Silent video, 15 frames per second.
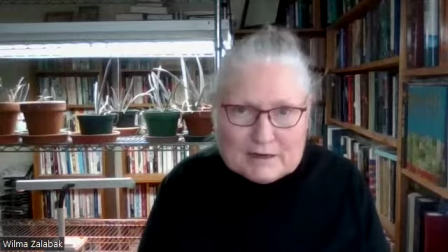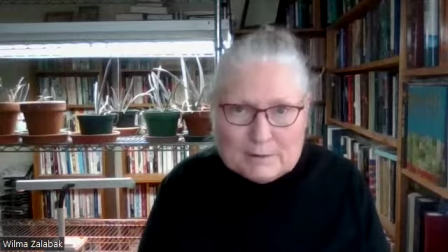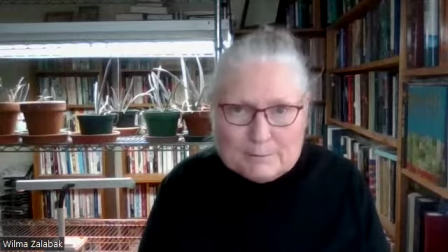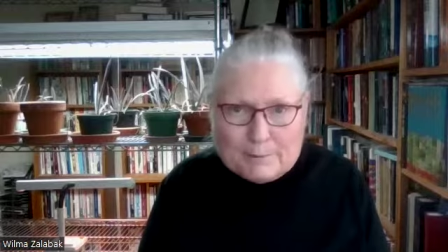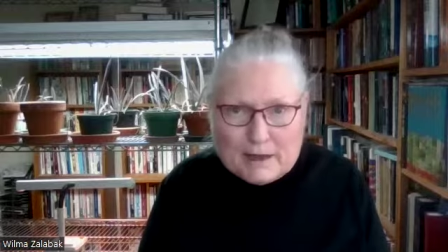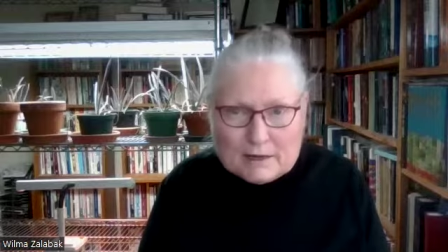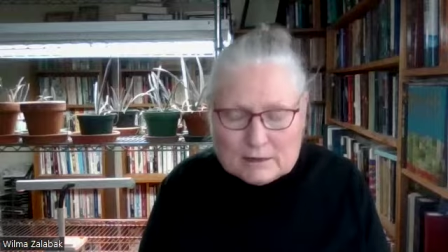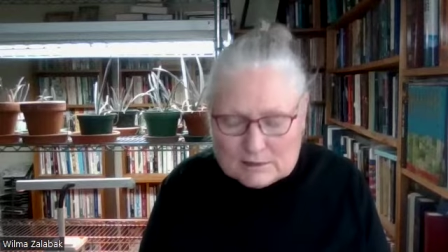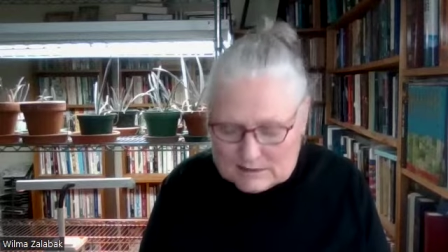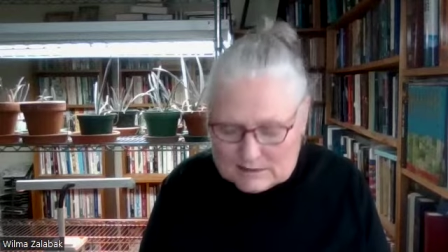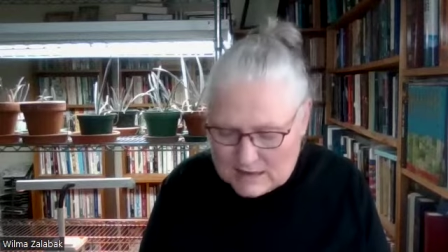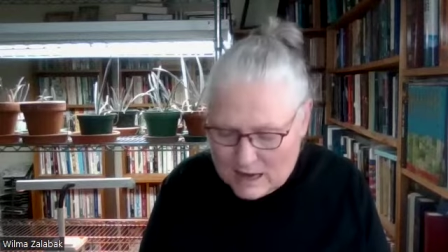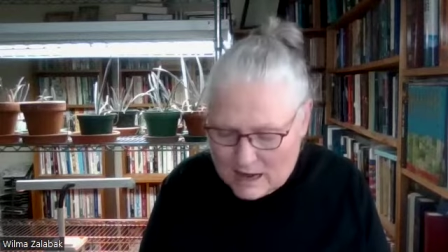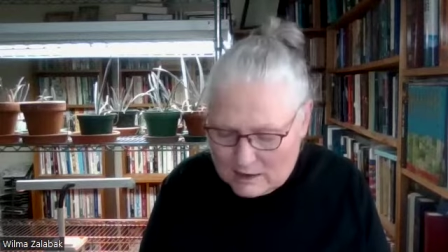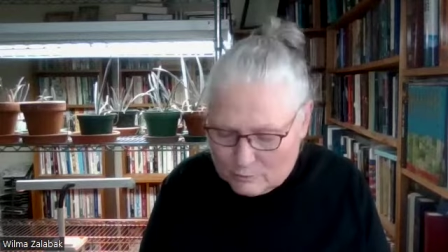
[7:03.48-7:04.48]

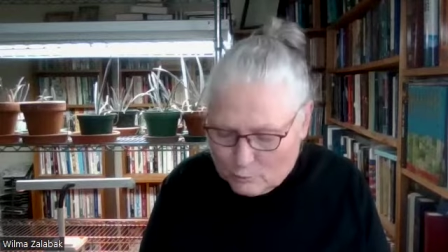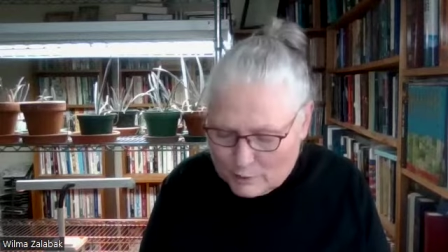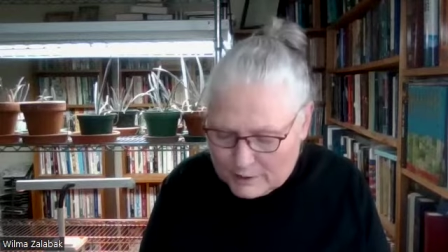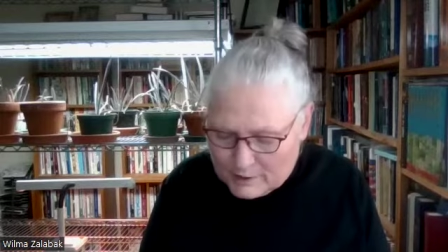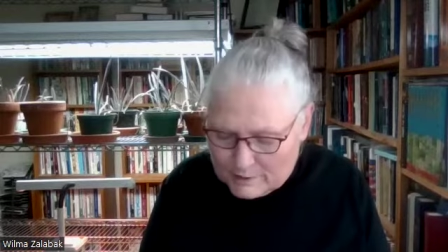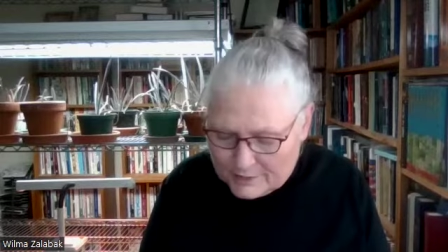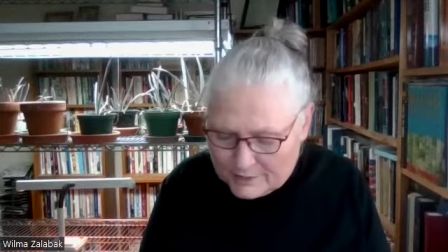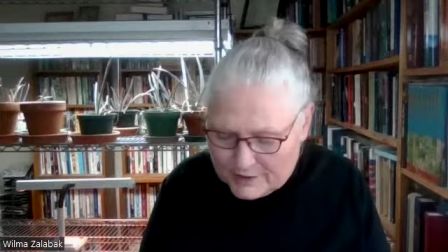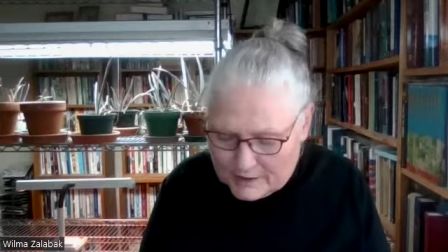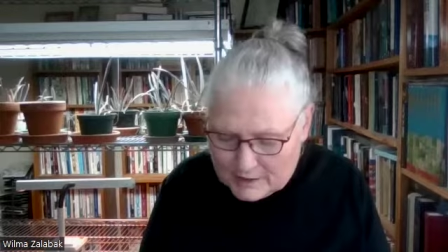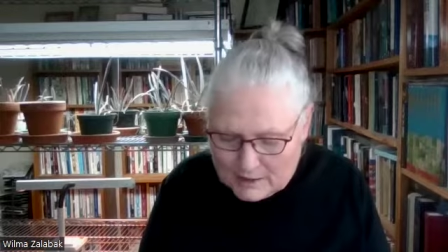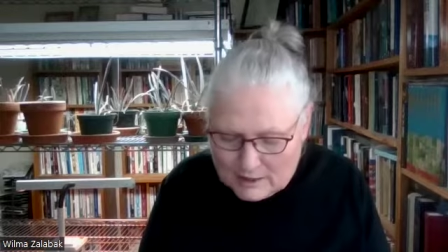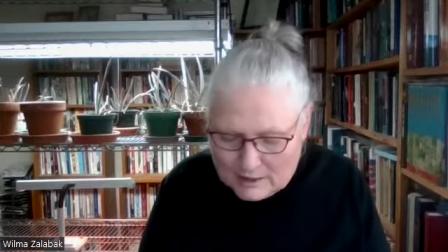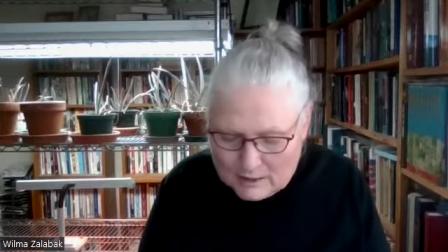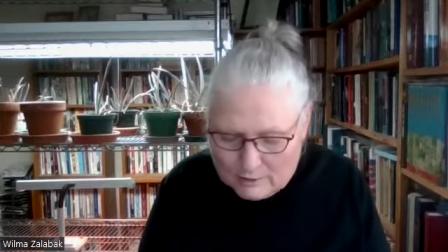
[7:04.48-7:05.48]
dependence on wealth
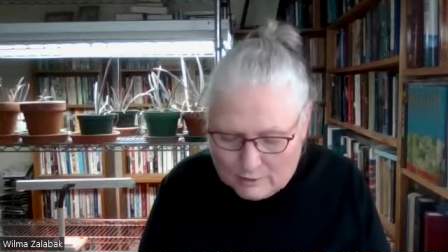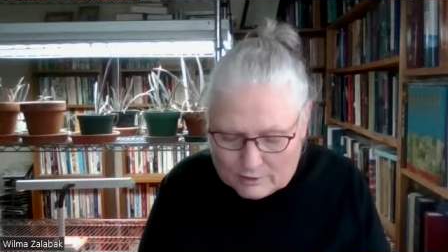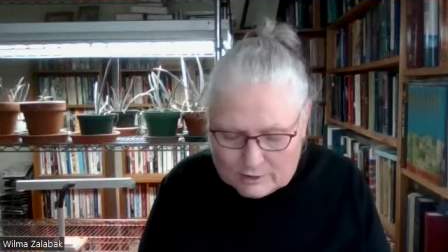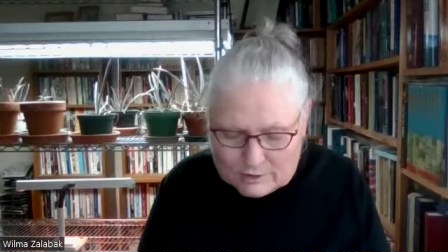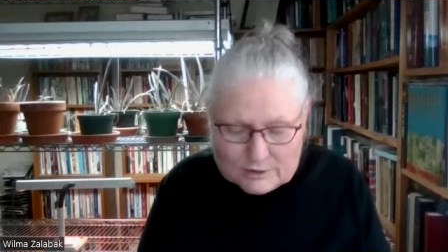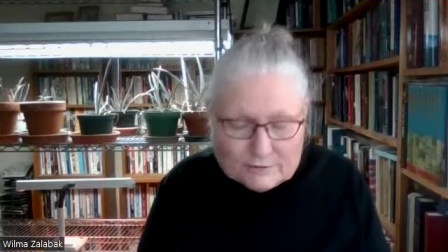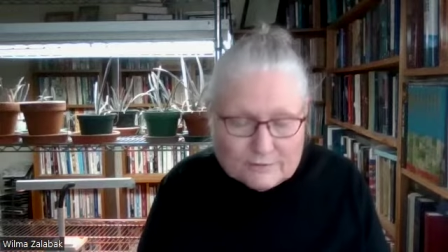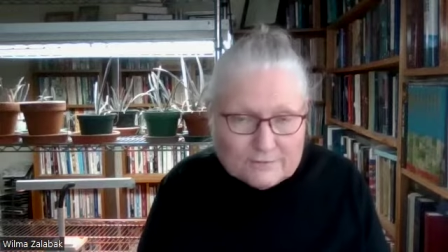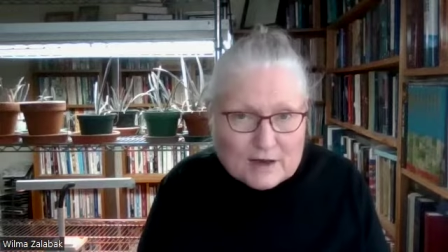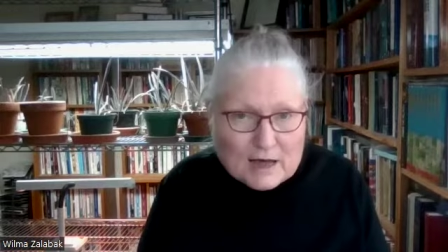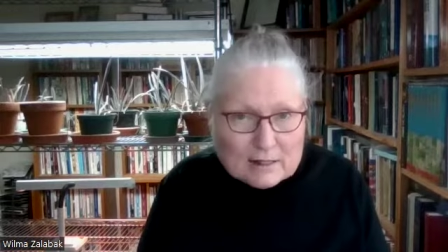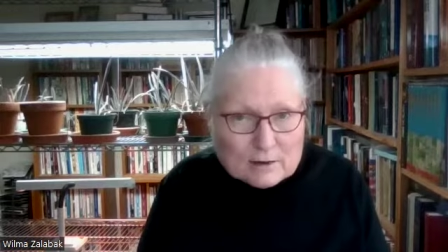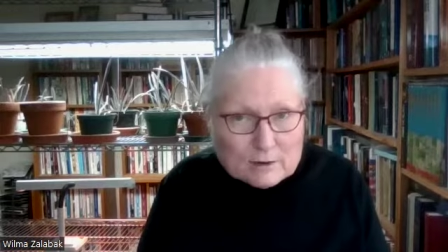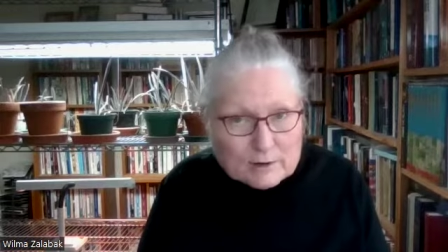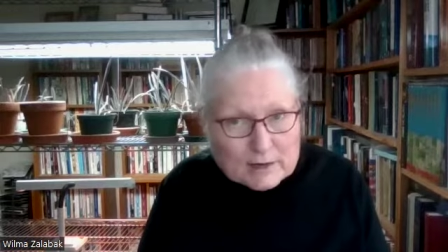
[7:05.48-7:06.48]
in order to
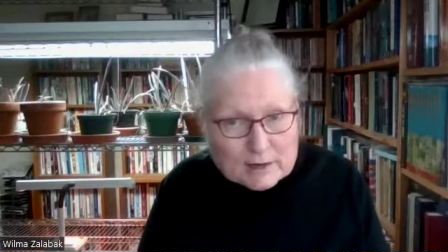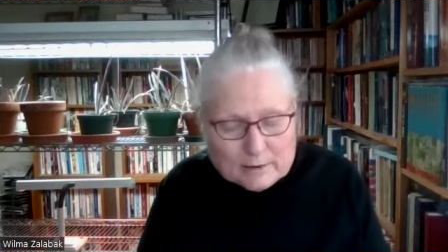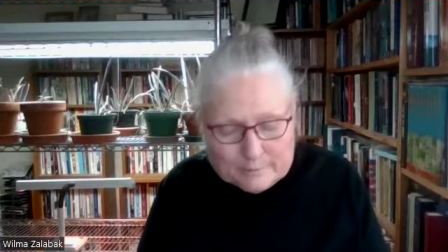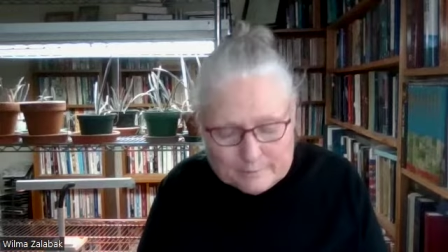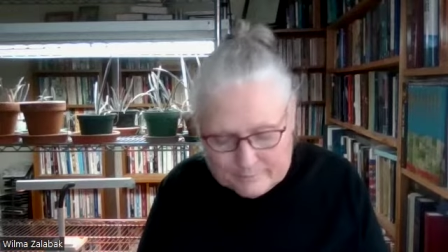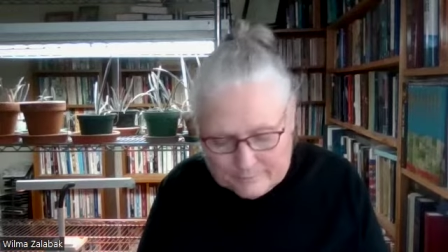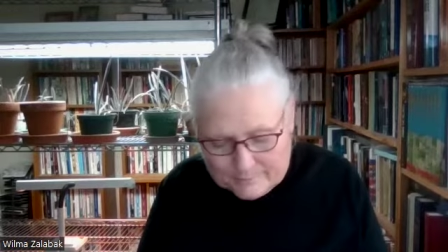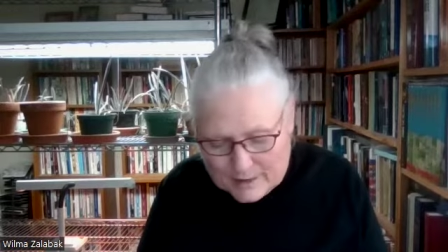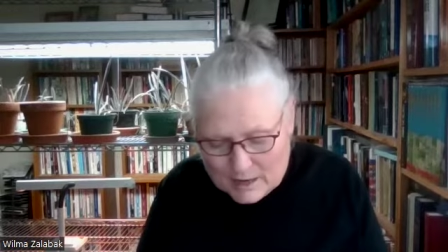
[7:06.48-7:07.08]
follow him.